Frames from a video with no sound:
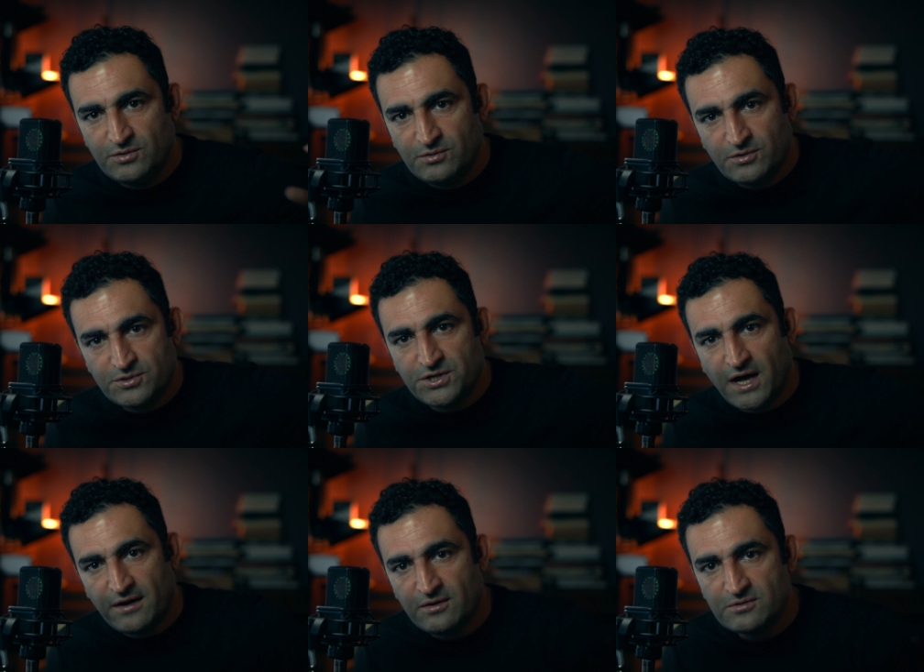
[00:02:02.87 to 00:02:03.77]
you do your
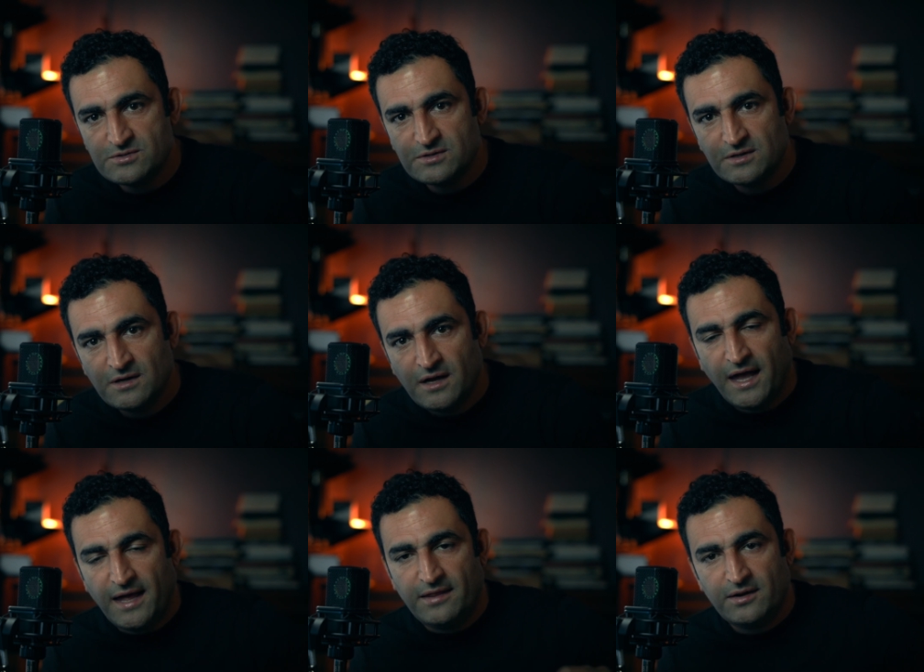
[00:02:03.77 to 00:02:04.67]
shadows
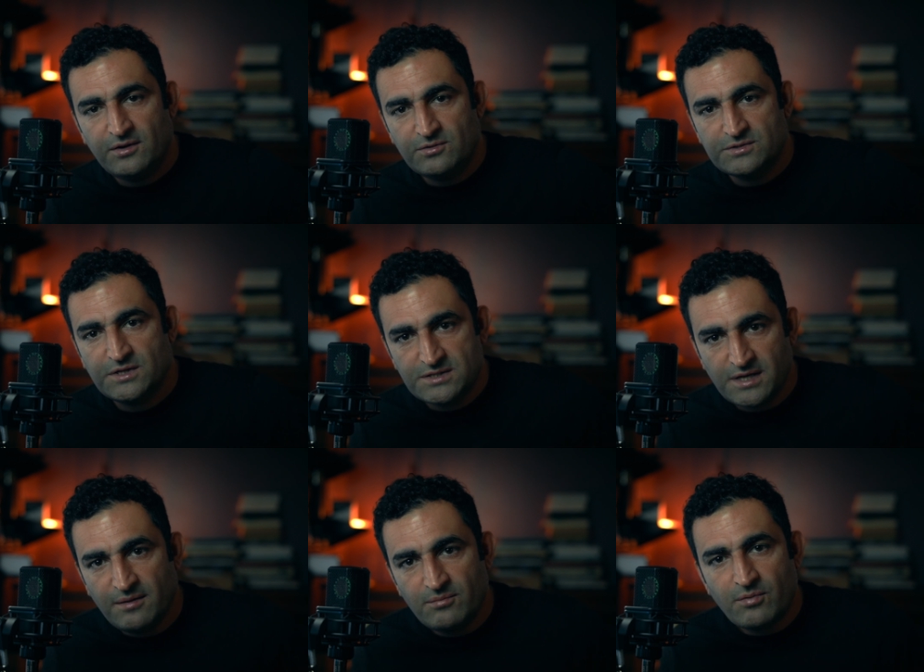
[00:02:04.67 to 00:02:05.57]
and then you use the
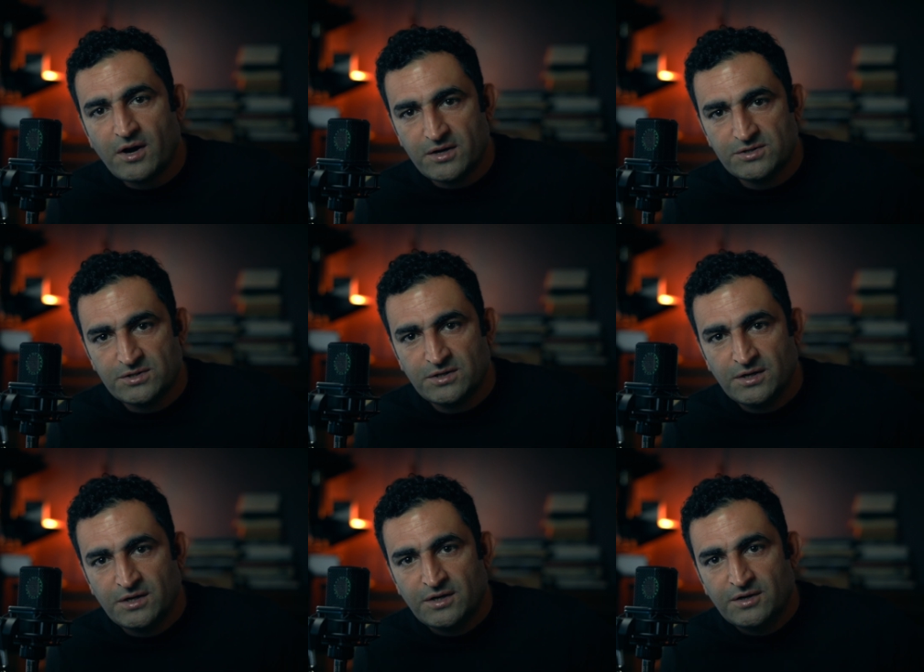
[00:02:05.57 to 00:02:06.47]
same brush
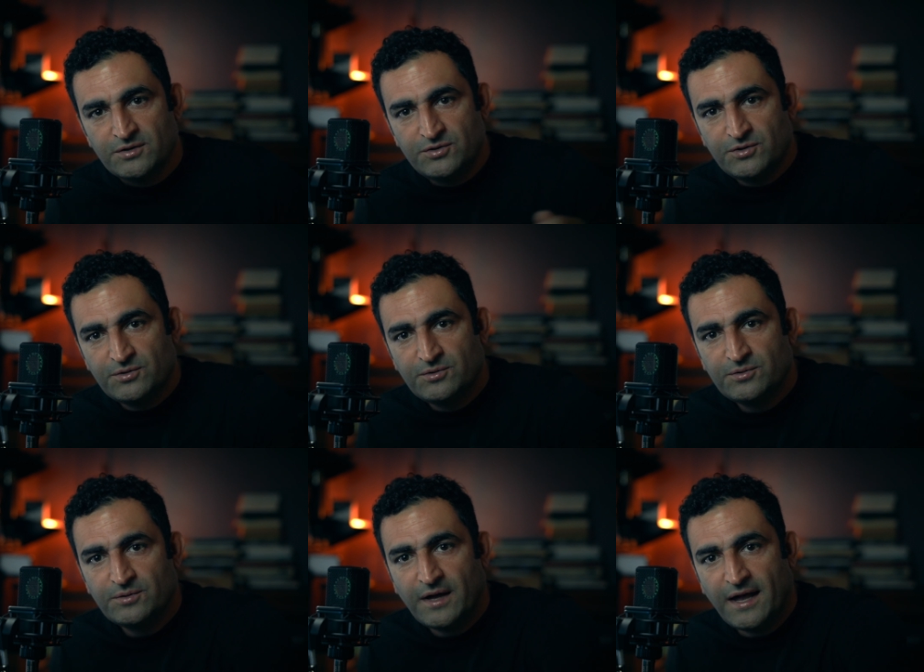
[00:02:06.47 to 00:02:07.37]

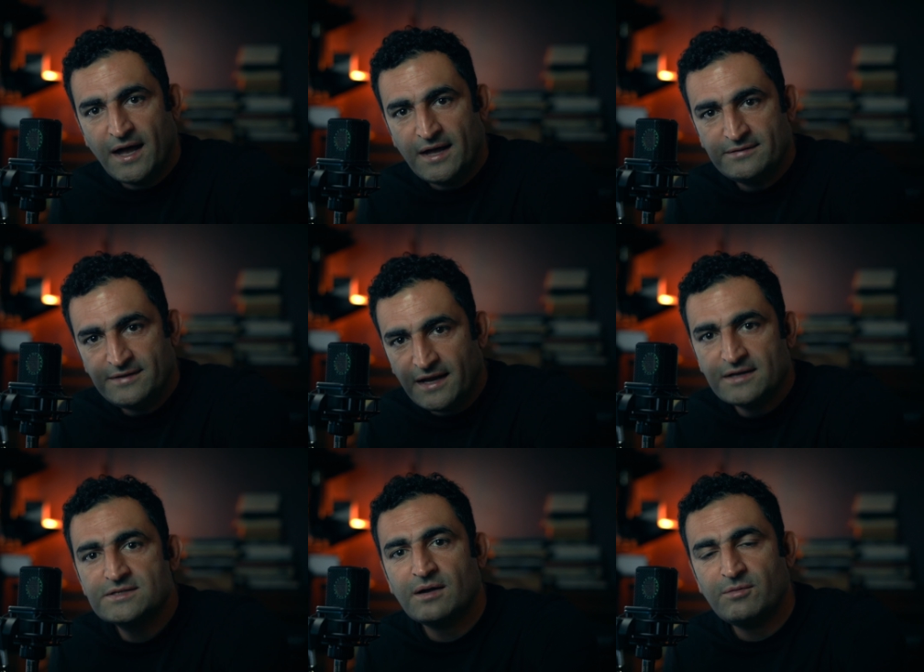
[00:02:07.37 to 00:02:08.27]
to
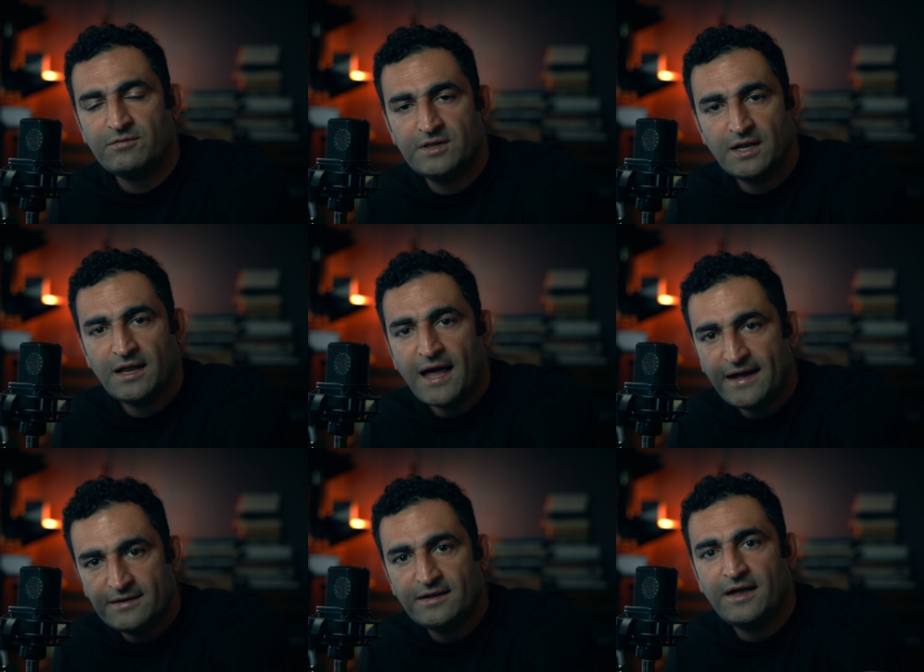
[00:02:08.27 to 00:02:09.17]
take some of the
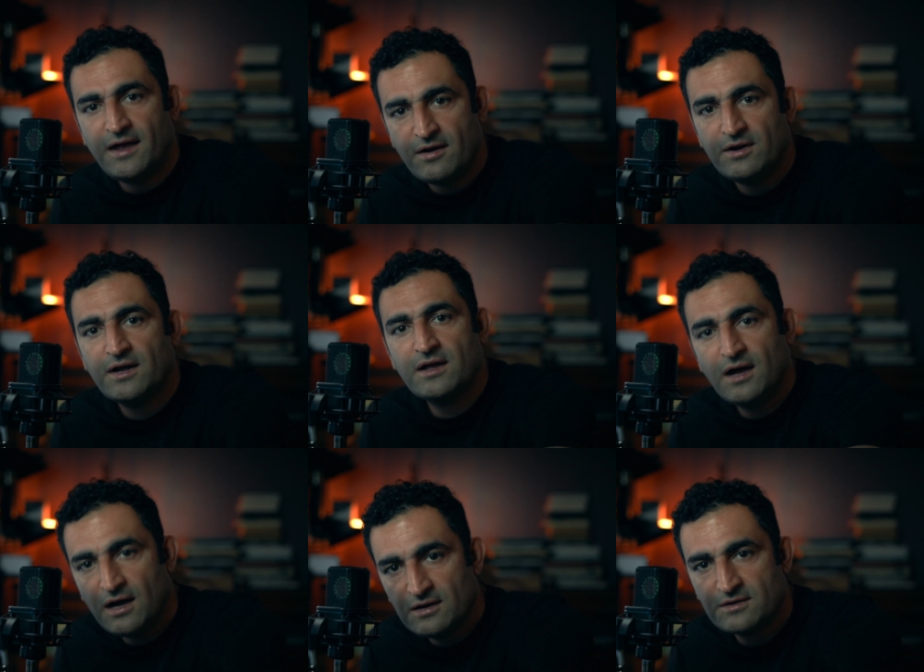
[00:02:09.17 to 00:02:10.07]
light area
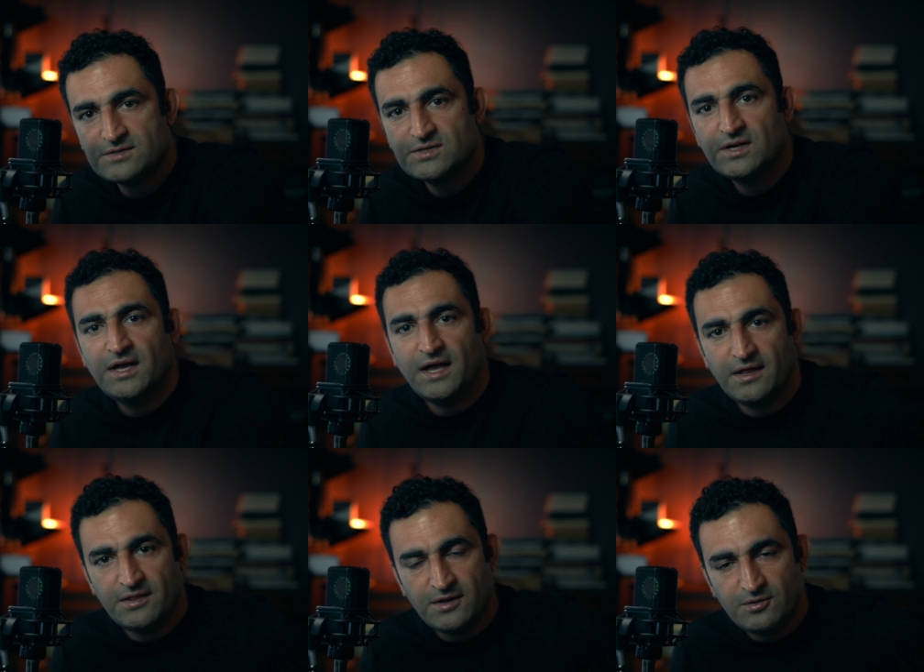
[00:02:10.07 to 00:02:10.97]
colors
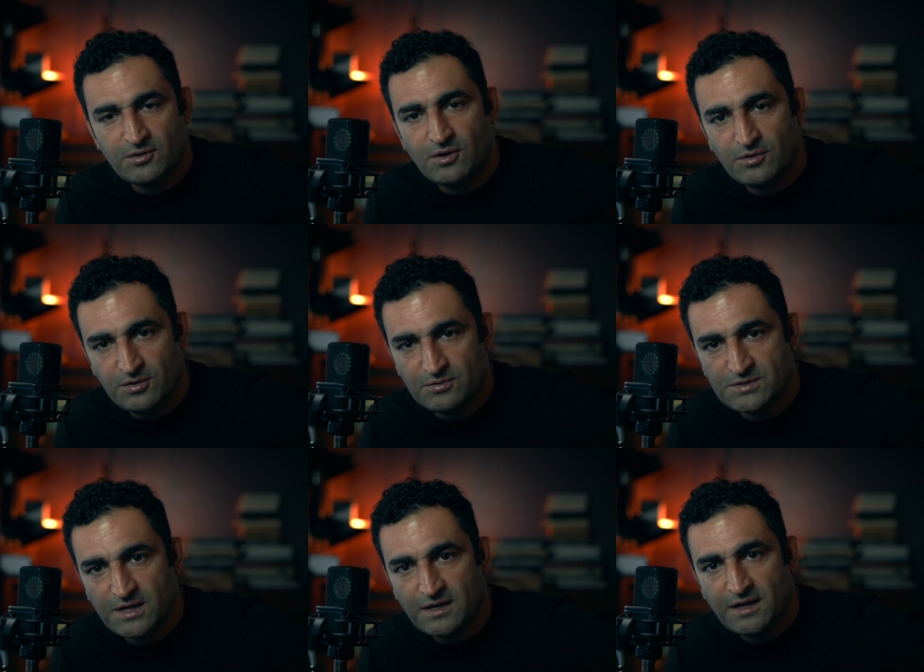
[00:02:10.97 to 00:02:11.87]
and then you go
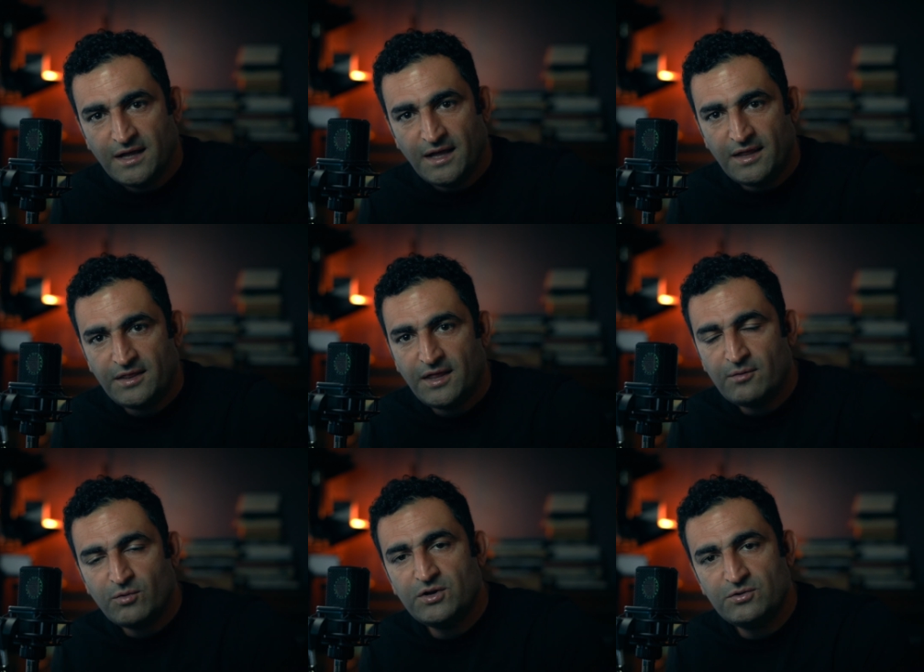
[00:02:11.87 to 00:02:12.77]
use it. And
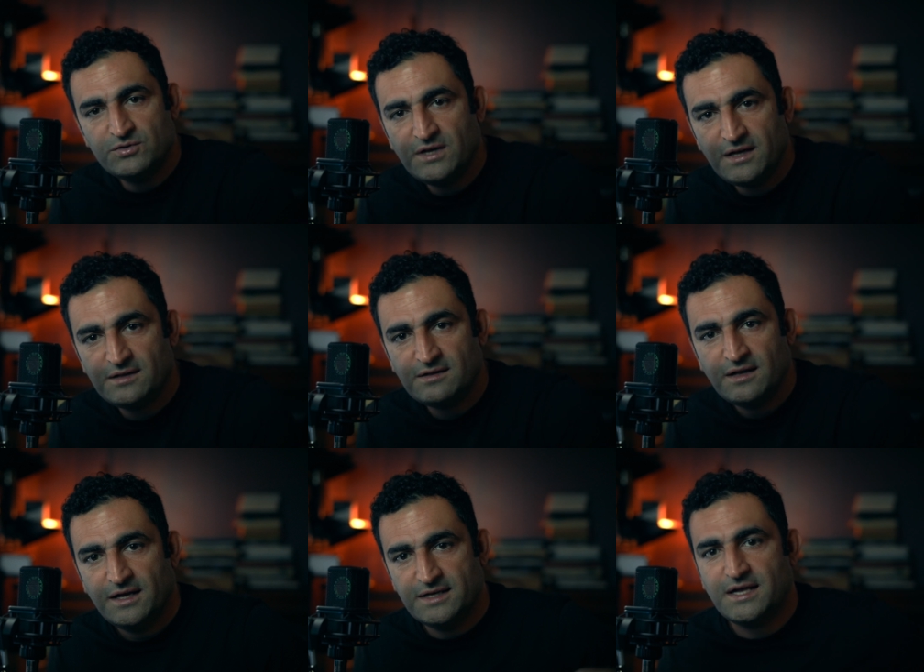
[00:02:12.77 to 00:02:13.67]
then what you did
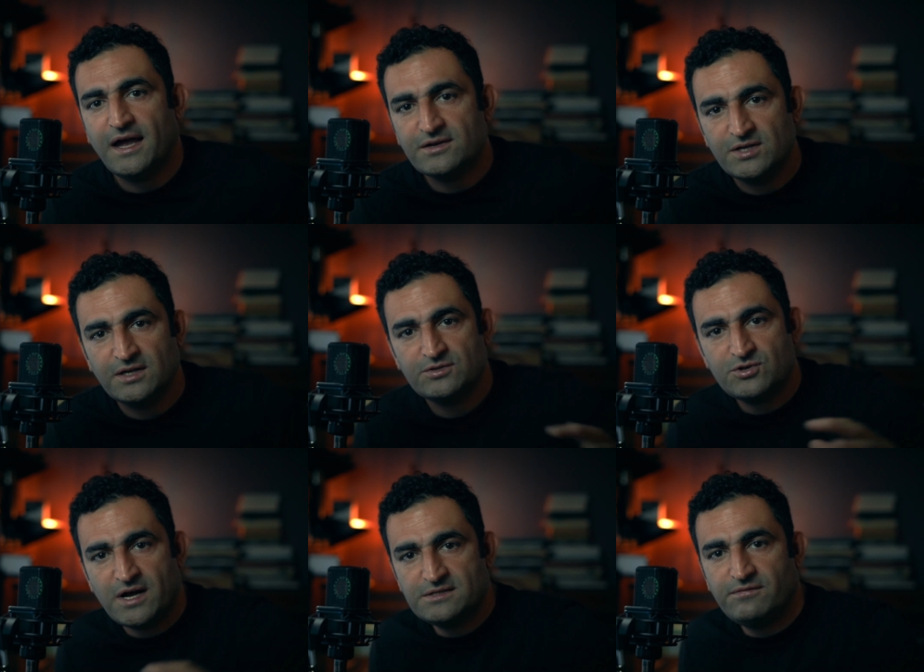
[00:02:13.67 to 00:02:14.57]
is actually
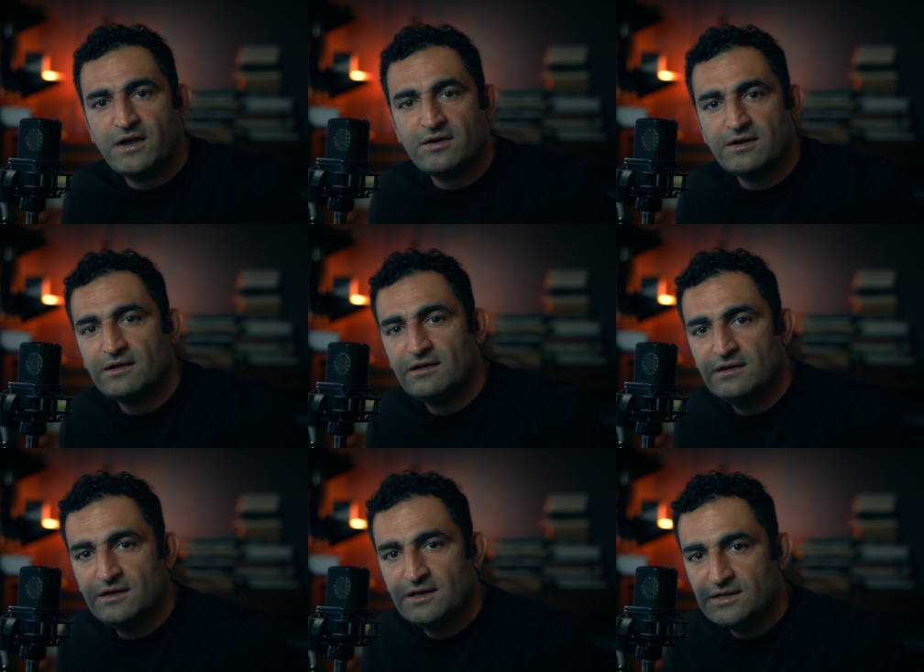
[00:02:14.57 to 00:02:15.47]
transferring
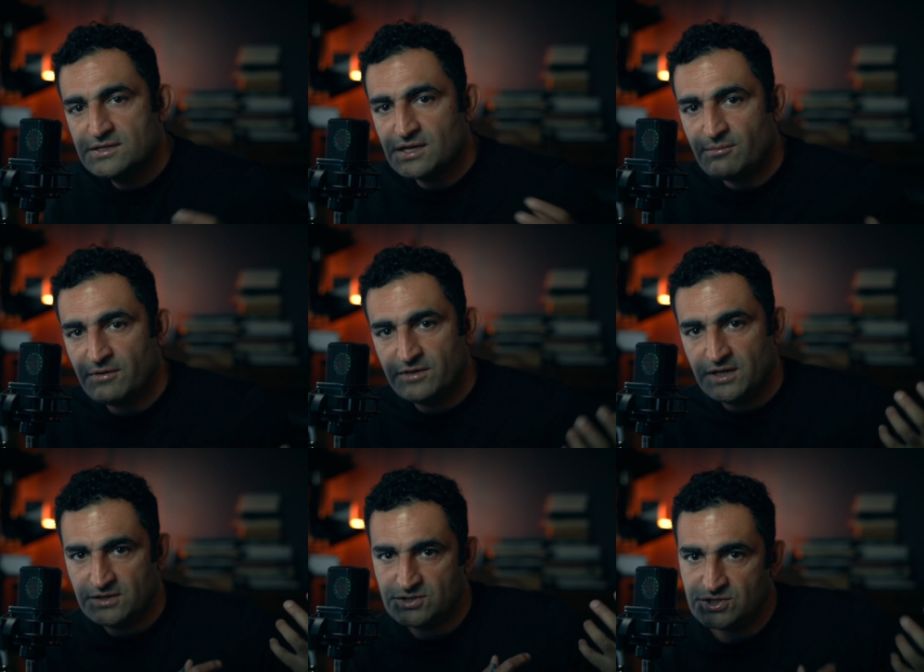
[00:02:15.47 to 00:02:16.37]
some of
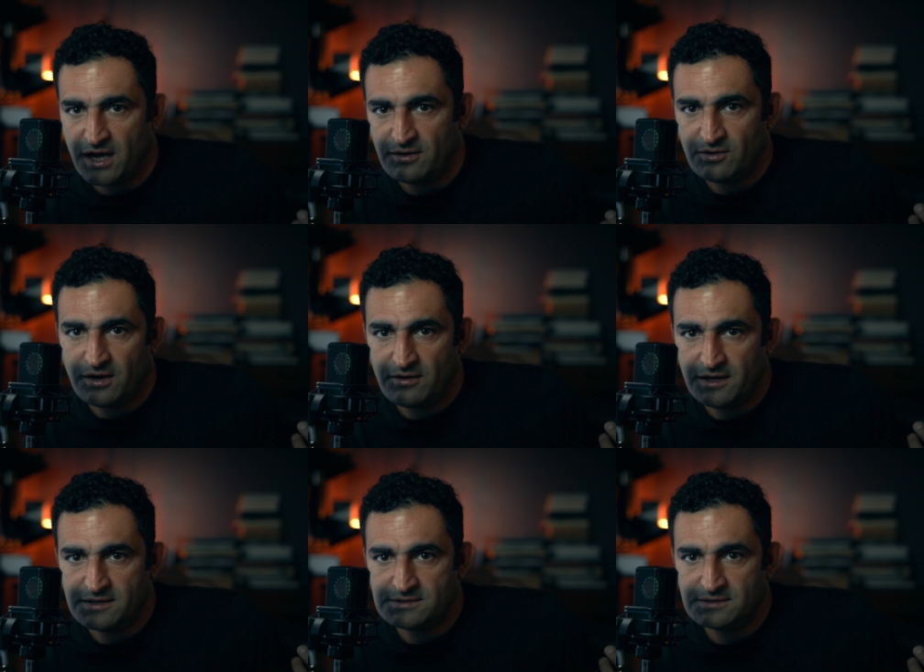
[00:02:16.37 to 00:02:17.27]
the shadow
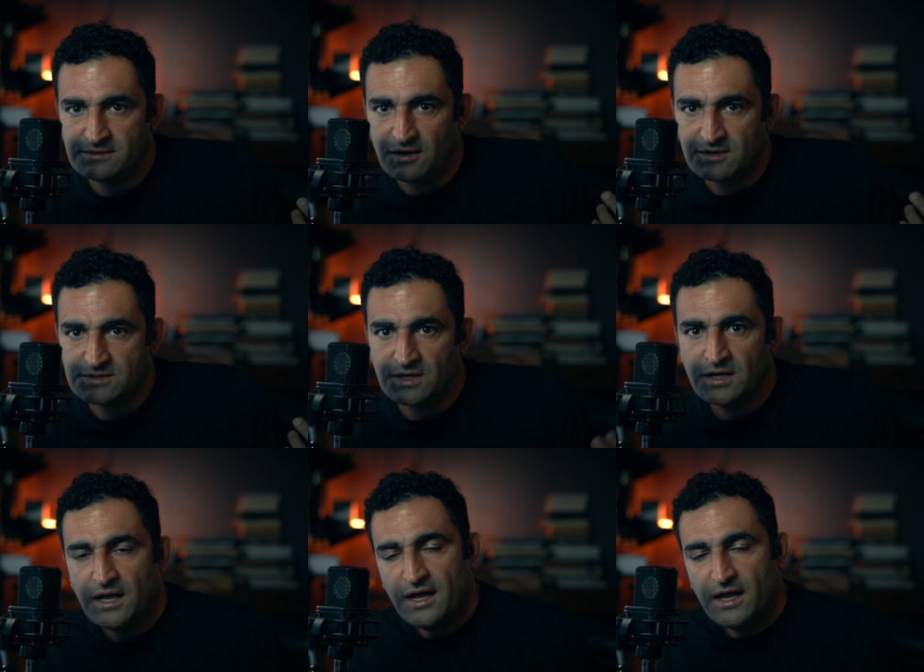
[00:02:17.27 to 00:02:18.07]
areas colors